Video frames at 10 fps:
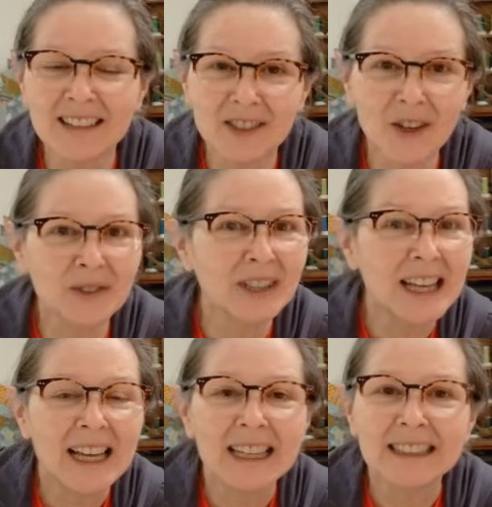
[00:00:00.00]
So
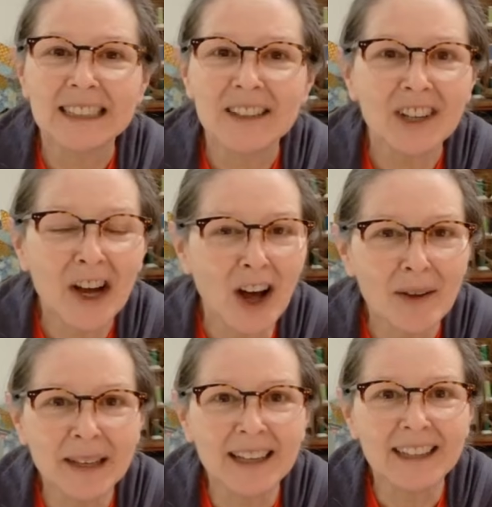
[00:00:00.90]
leave a
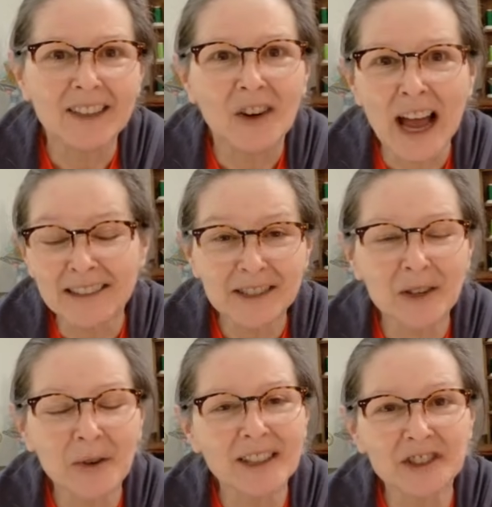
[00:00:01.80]
comment, ask a
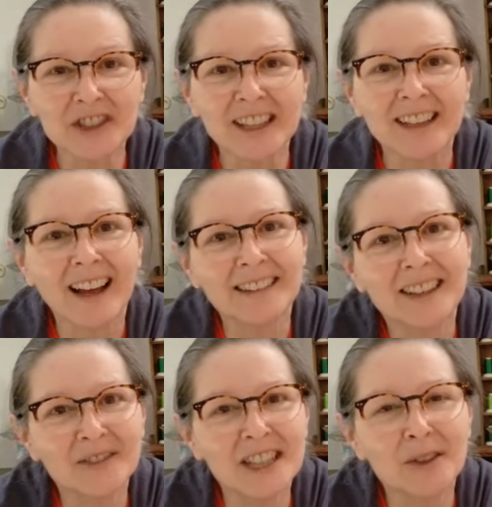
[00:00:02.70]
question. I'd
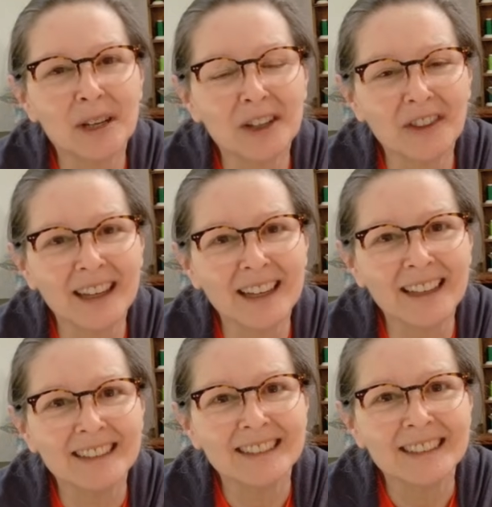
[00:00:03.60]
love to hear what you're
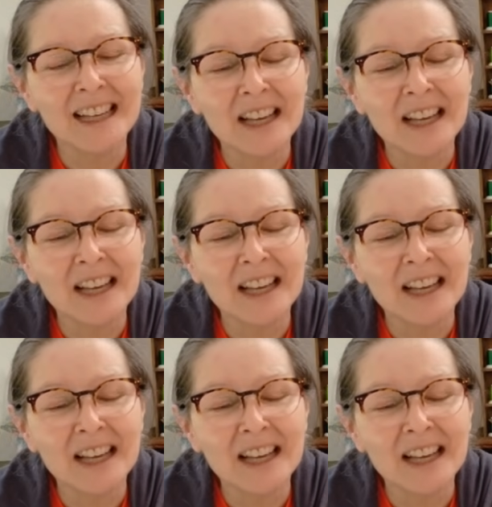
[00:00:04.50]
thinking.